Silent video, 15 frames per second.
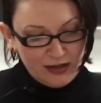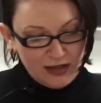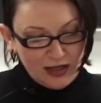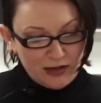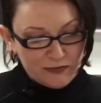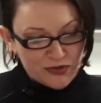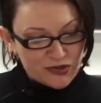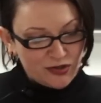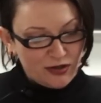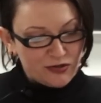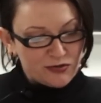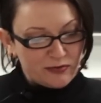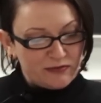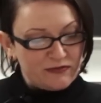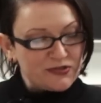He was
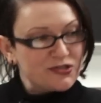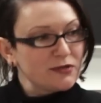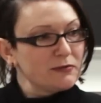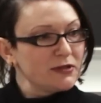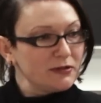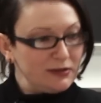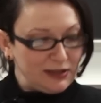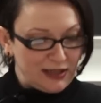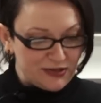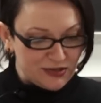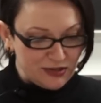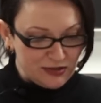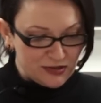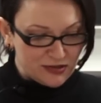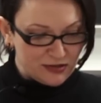charged with fishing without a
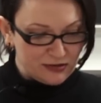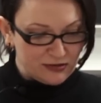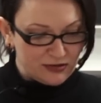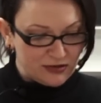license,